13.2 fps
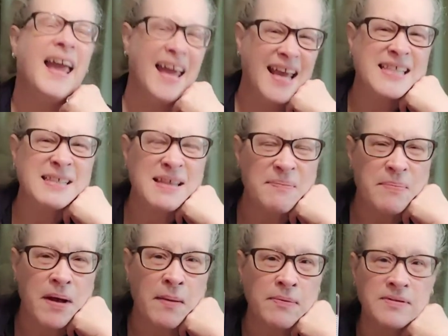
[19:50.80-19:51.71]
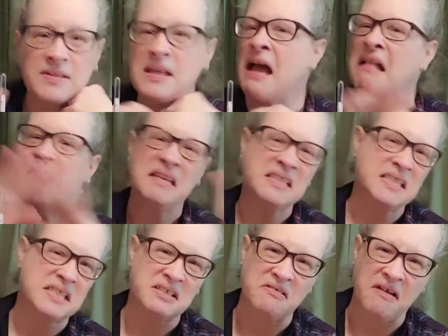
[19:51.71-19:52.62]
It's the bubbles. Let's
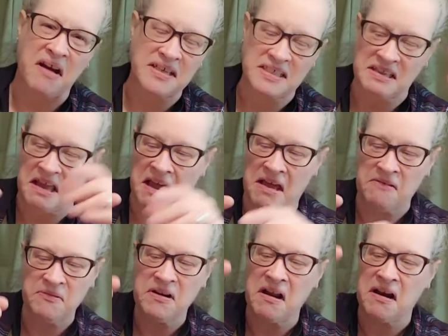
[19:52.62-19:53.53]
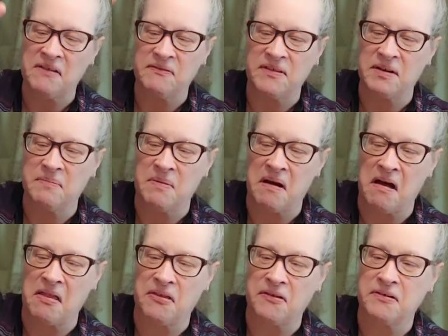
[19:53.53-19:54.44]
just scratch that. We're not even going to
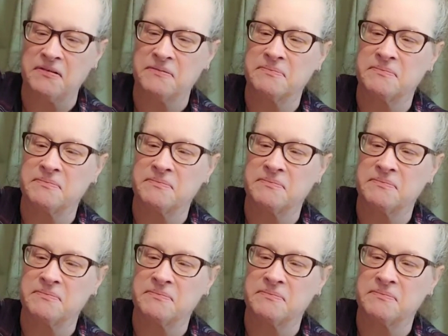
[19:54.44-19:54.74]
bother.